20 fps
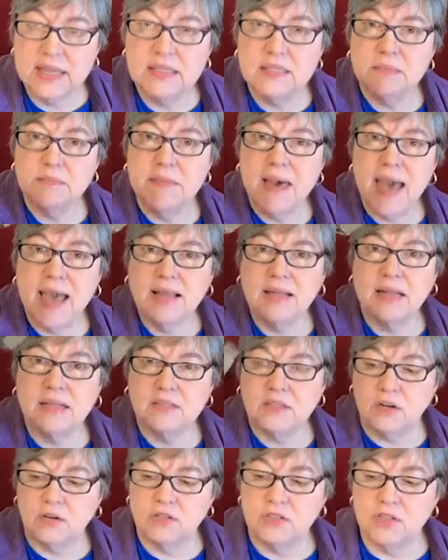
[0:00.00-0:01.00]

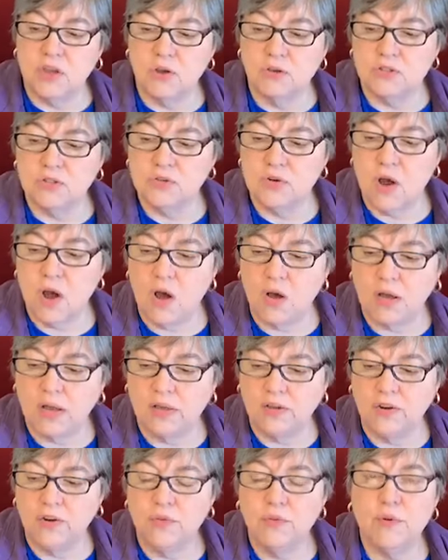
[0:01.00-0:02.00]
magnets are so strong.
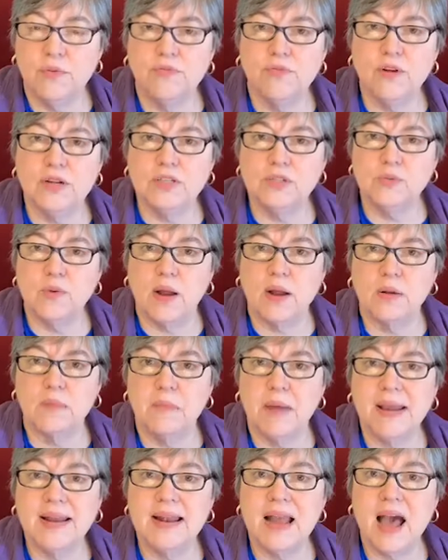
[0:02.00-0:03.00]
Your refrigerator
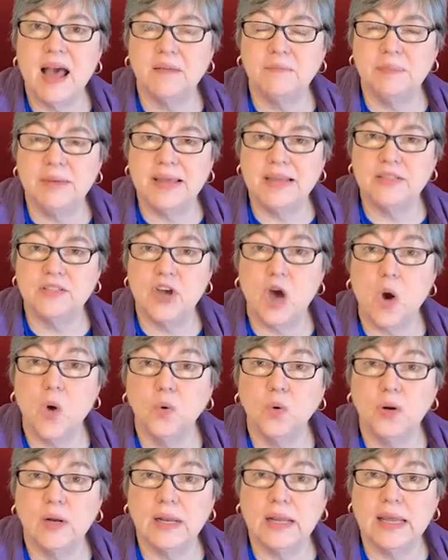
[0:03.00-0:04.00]
may not be
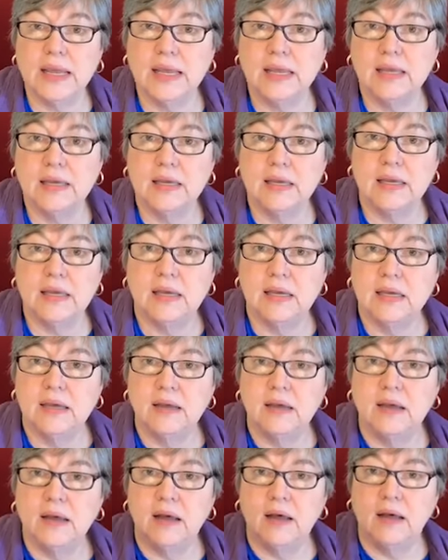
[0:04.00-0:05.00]
totally
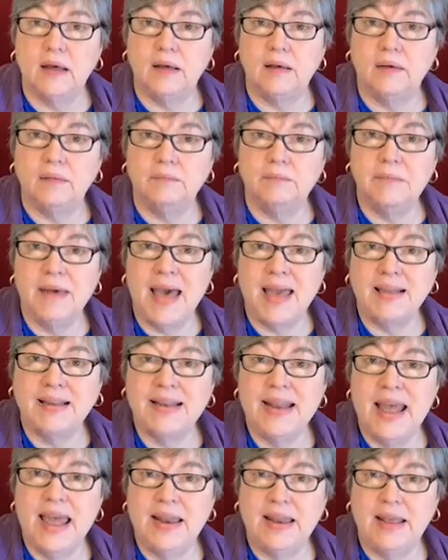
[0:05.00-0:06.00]

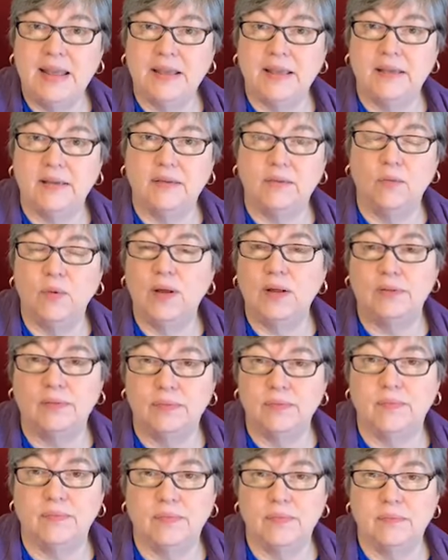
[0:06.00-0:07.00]
magnetic. Well,
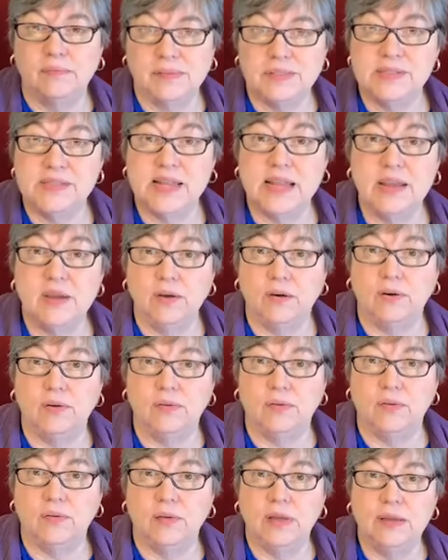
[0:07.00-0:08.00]
steel.
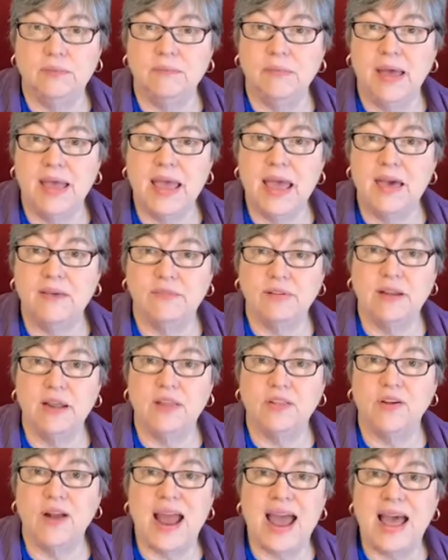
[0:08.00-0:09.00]
It may have
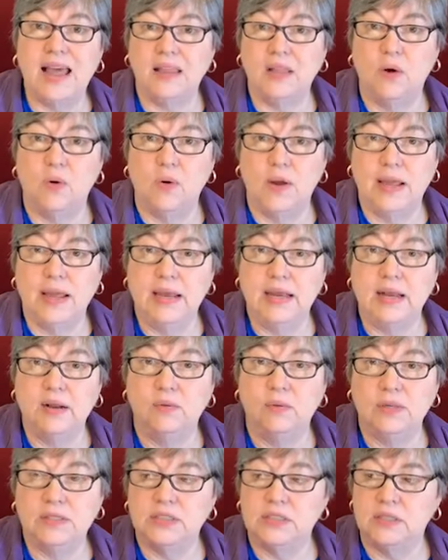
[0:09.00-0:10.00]
another alloy in it,
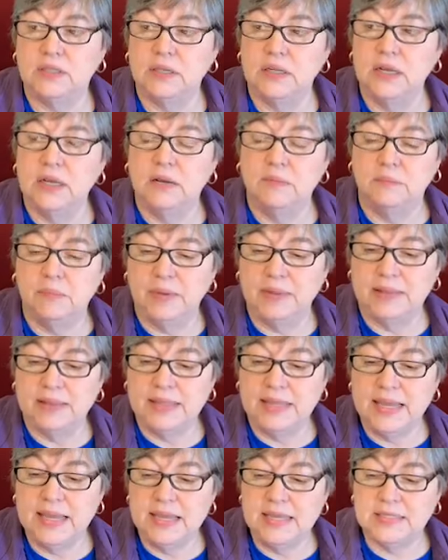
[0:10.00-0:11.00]
which, but
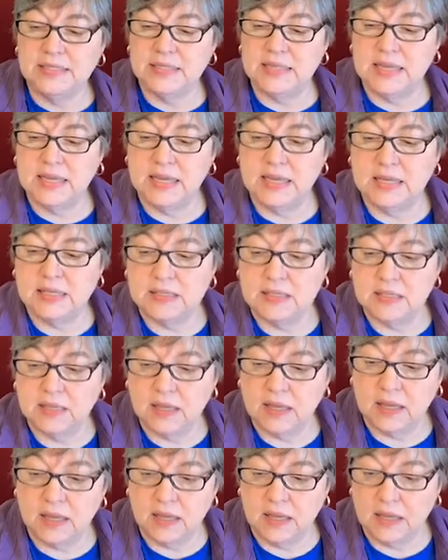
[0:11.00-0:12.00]
these things,
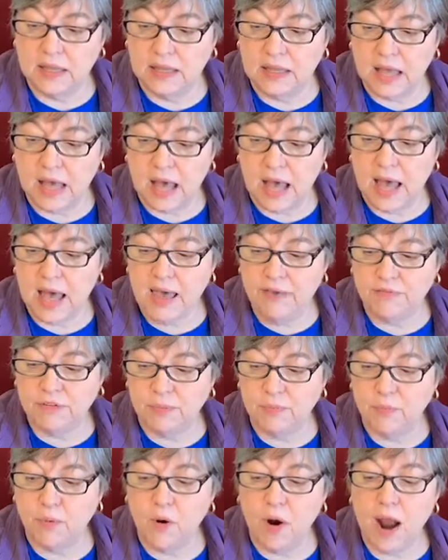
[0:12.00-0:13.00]
I have to
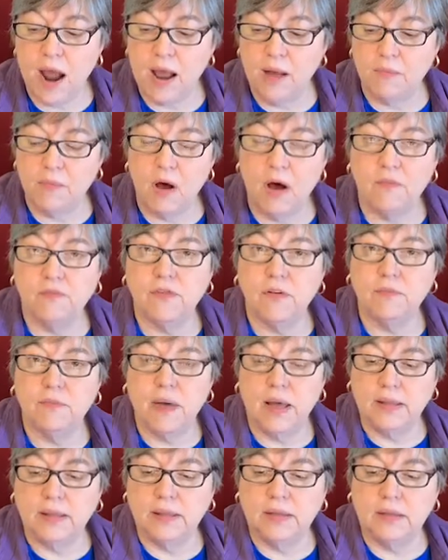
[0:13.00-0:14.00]
pry them off of my